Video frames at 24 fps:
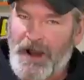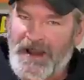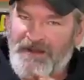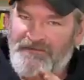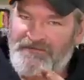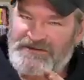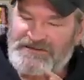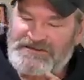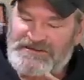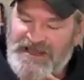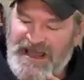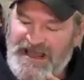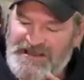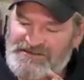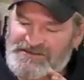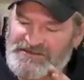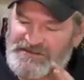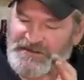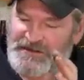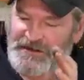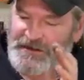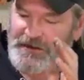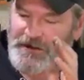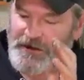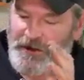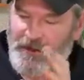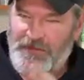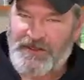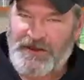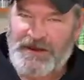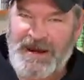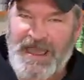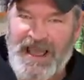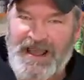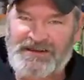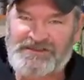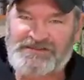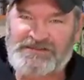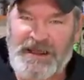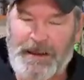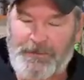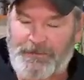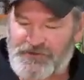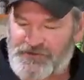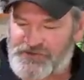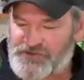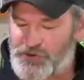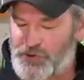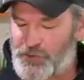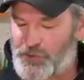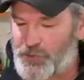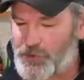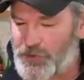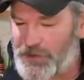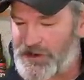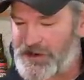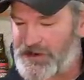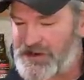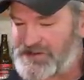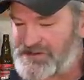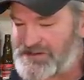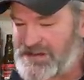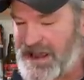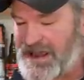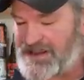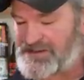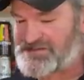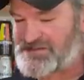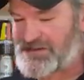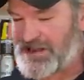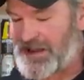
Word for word: I haven't tested it on the next episode. We're going to test